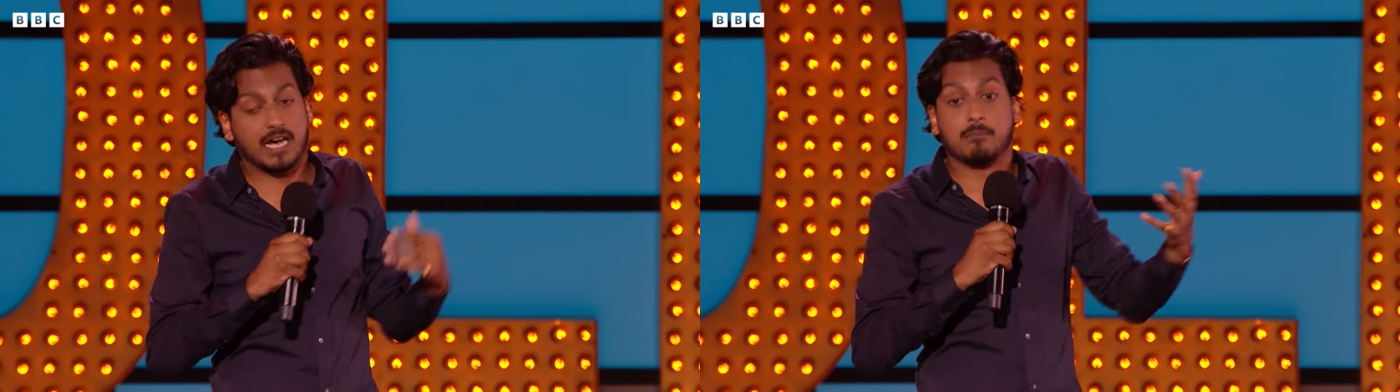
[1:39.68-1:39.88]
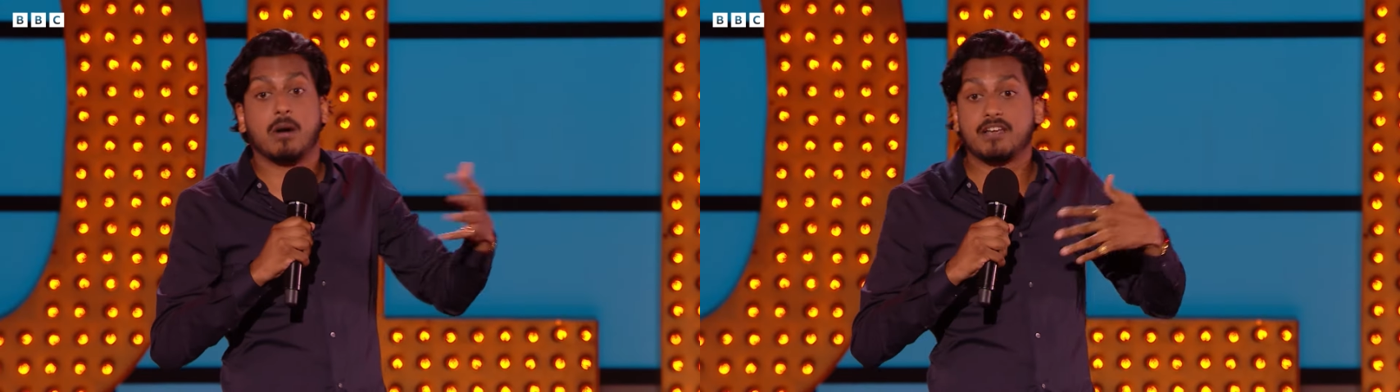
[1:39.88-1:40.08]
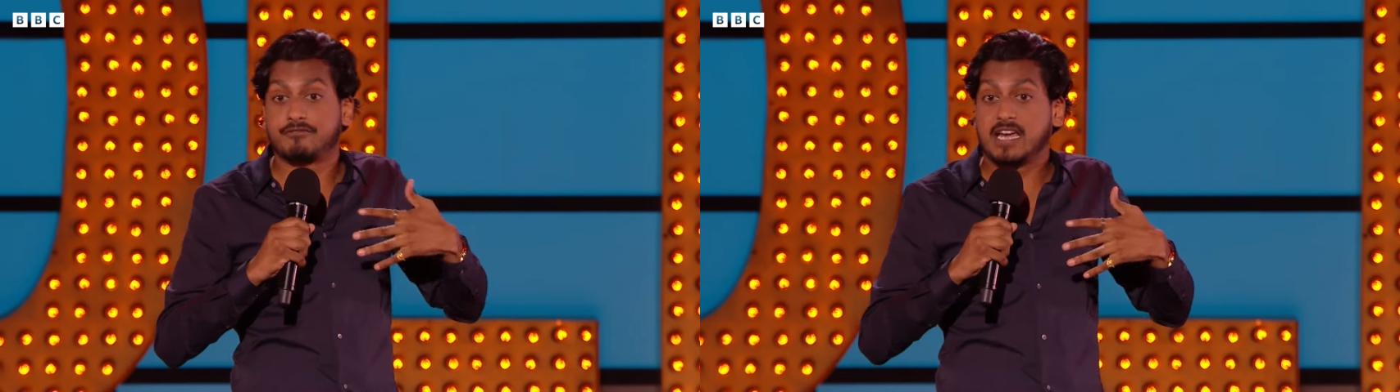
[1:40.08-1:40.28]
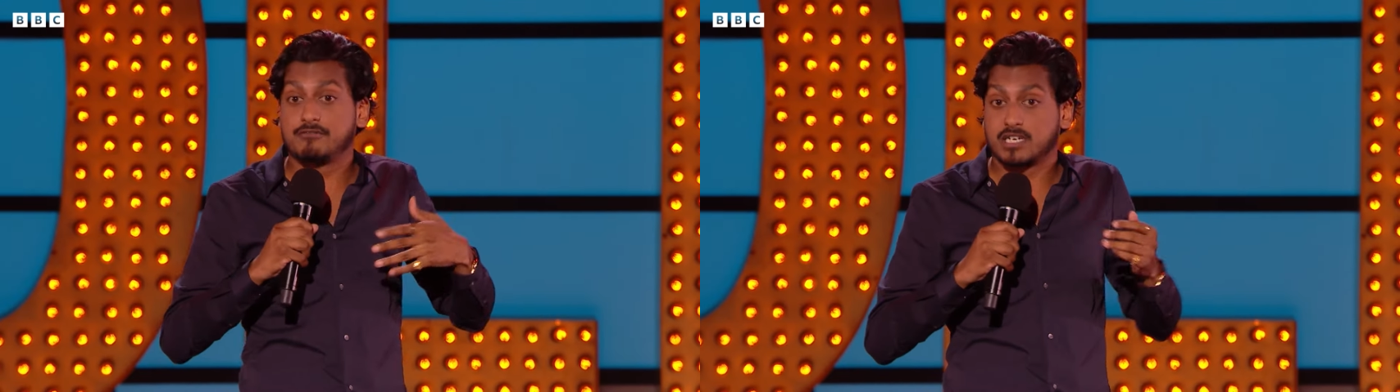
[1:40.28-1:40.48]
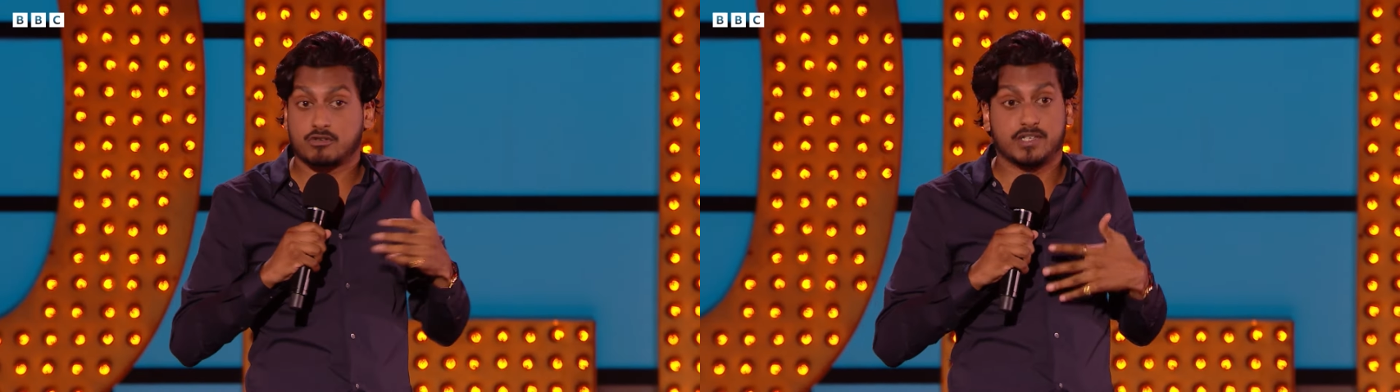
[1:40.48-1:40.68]
Uh, my
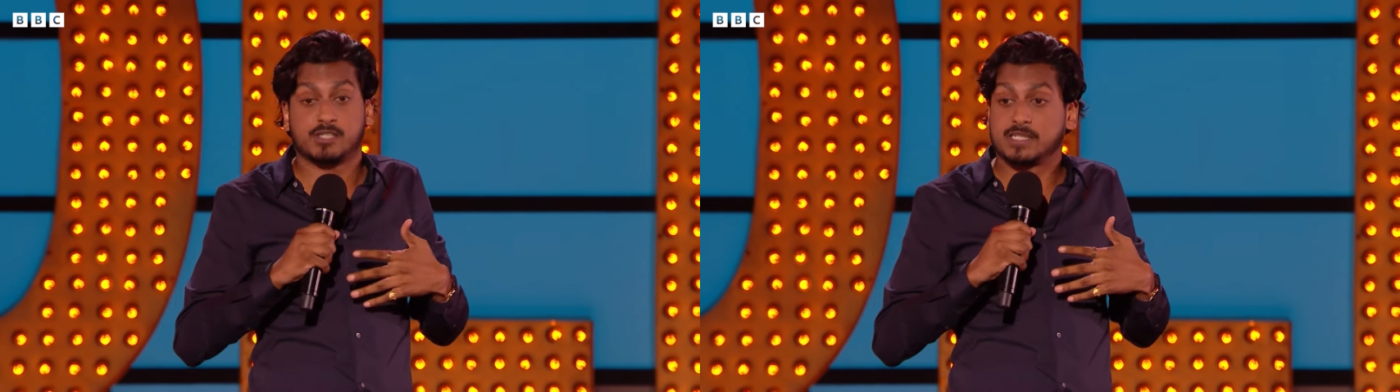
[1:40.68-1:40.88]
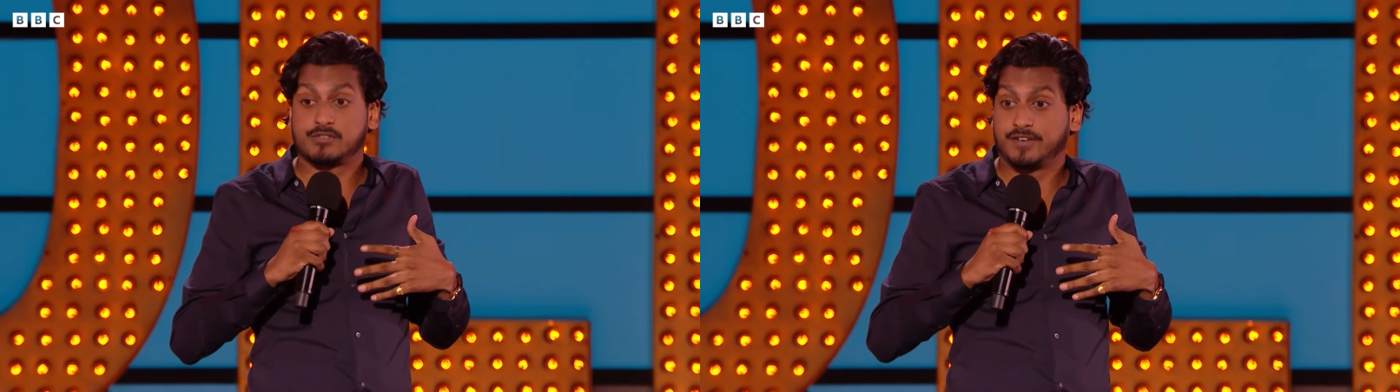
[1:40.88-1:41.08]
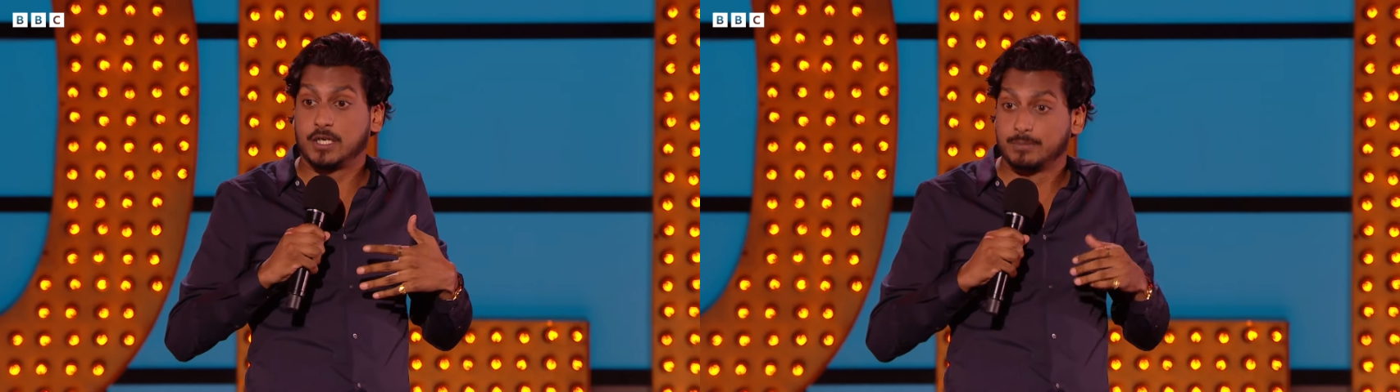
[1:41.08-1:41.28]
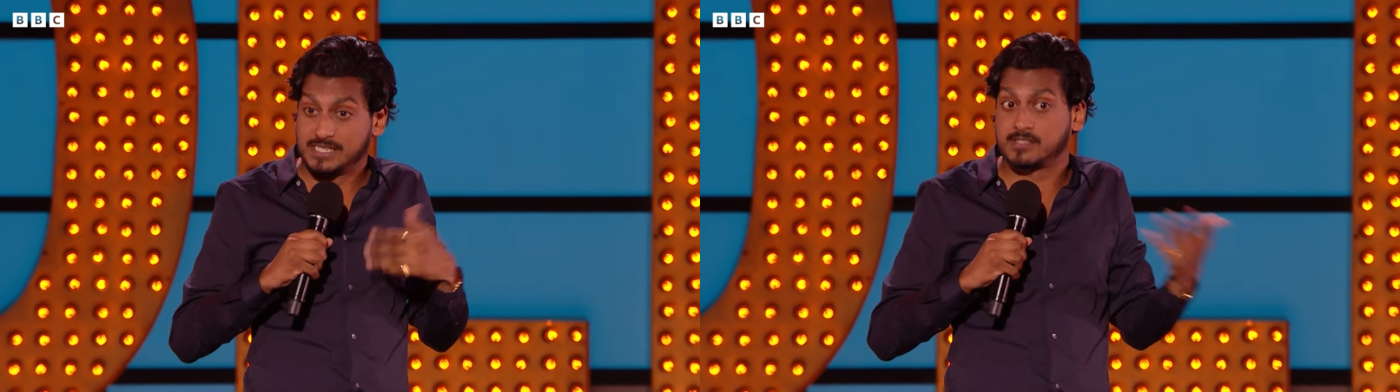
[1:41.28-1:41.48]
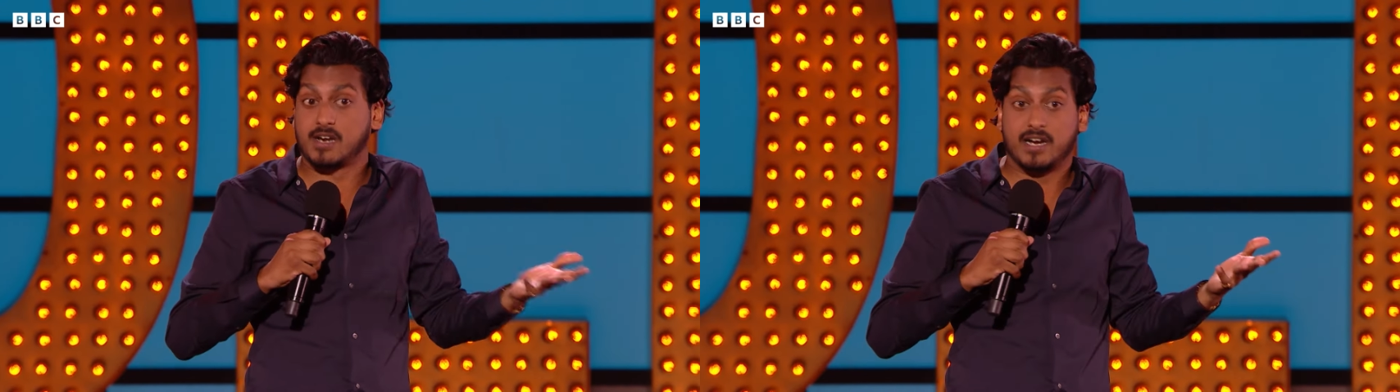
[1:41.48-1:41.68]
favorite Christmas film
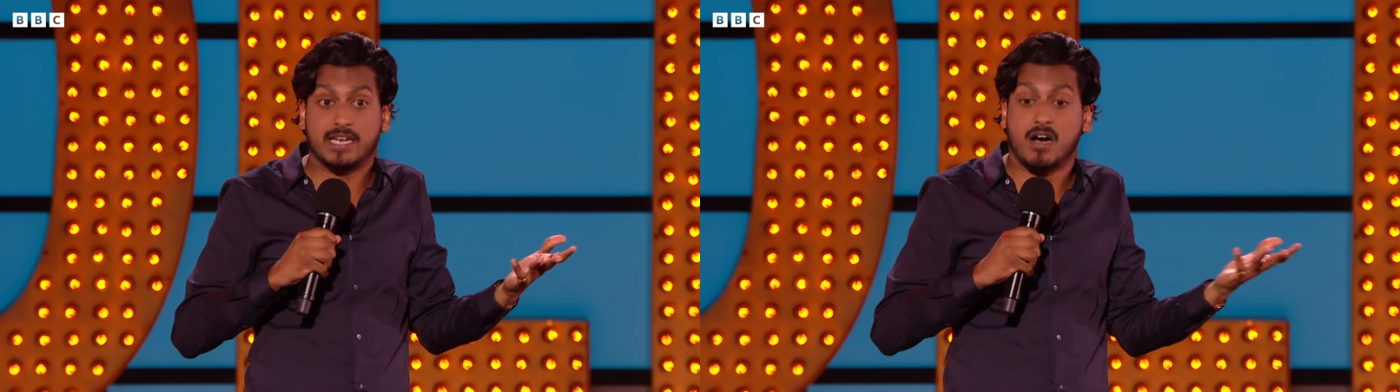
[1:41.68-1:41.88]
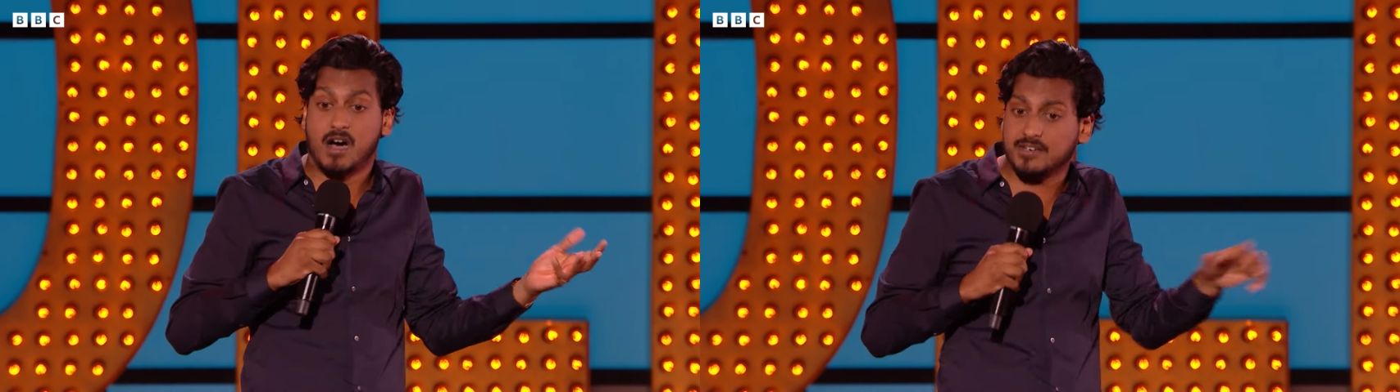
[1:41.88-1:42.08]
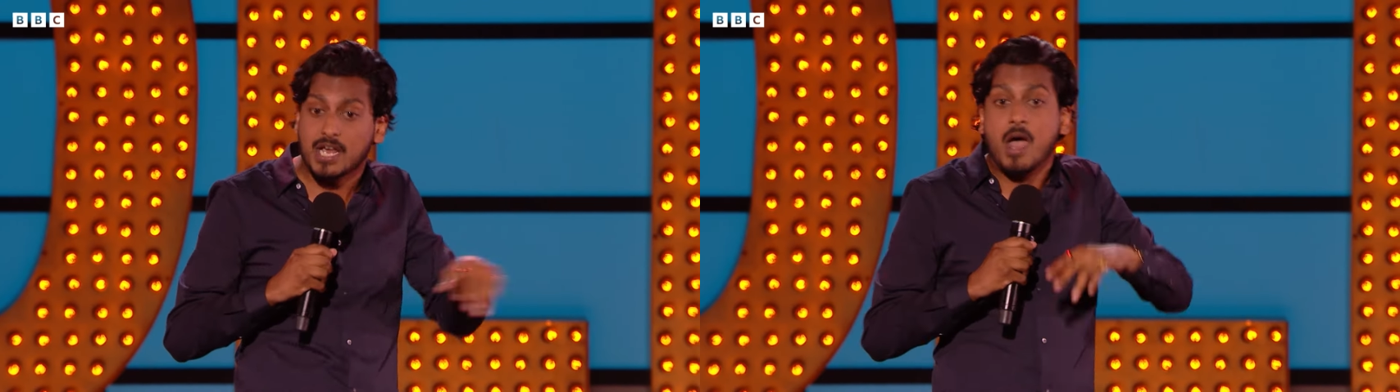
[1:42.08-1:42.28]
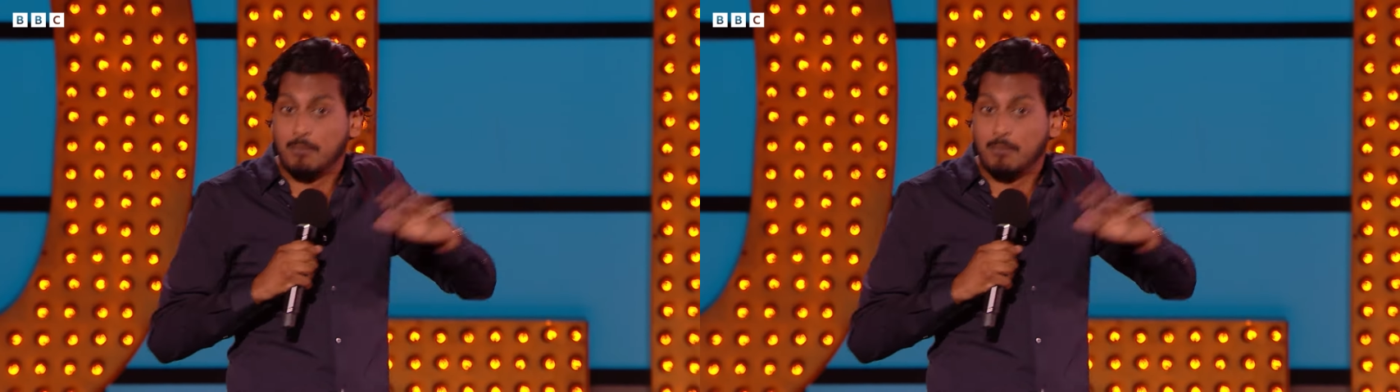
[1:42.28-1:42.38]
is Die Hard.